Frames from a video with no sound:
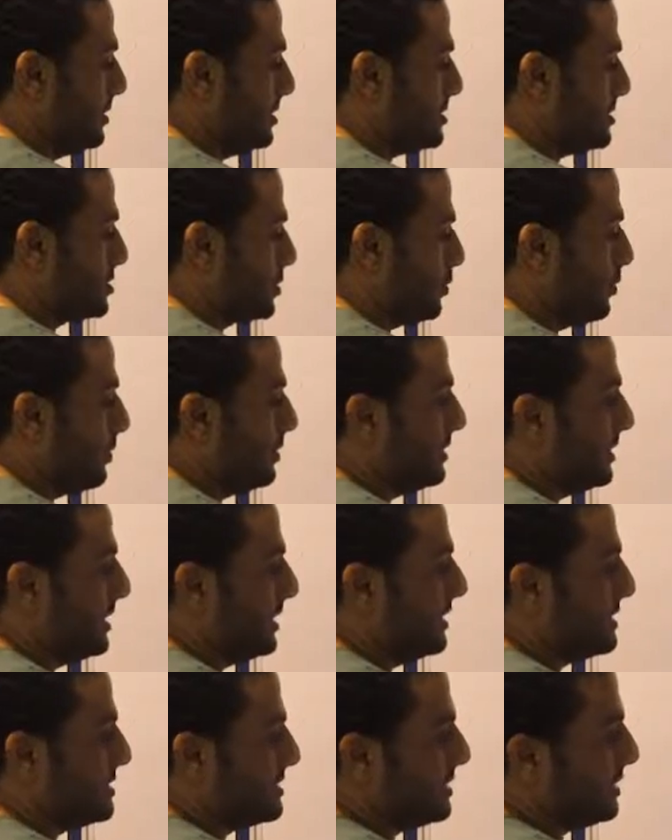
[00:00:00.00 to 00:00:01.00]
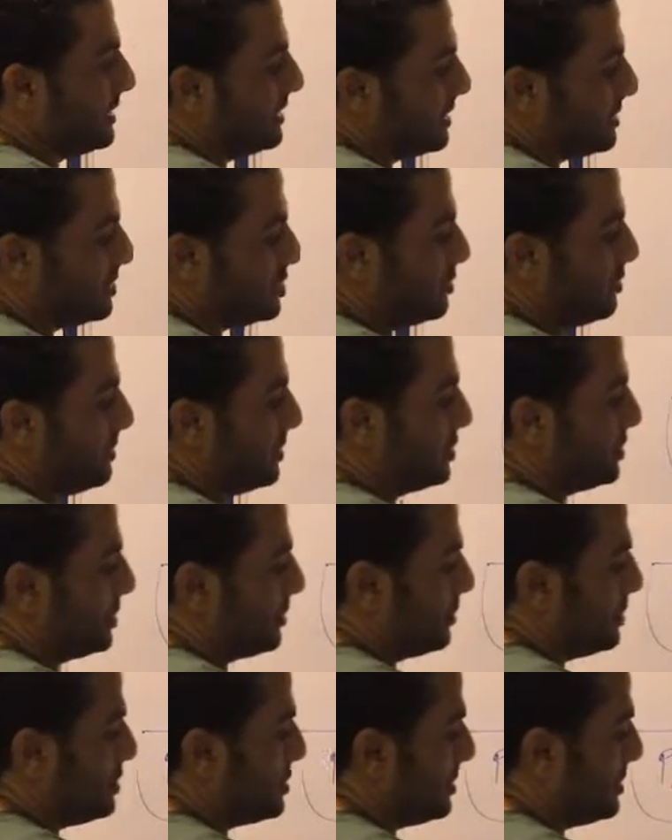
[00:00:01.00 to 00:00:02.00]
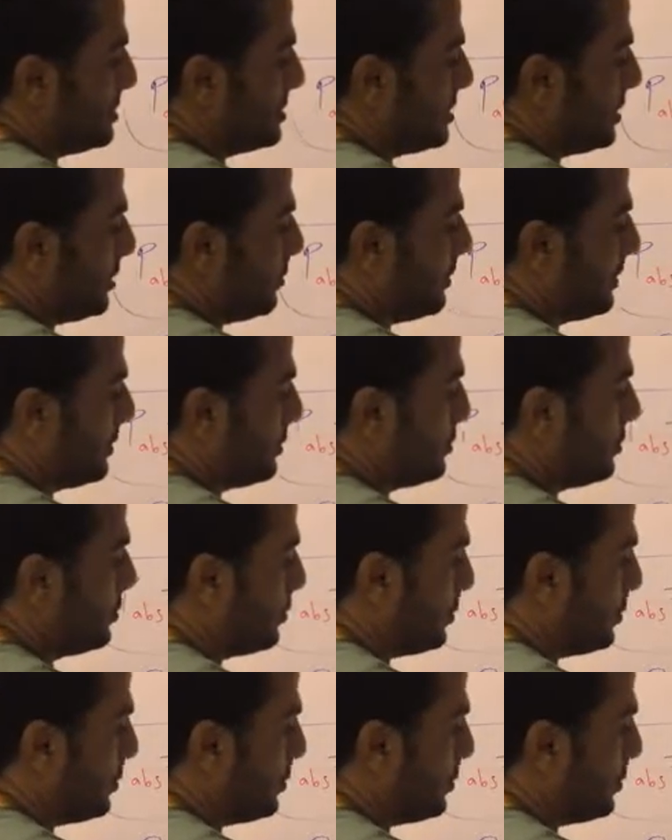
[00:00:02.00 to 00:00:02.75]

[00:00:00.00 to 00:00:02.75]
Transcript: is called as the gauge pressure, which is equal to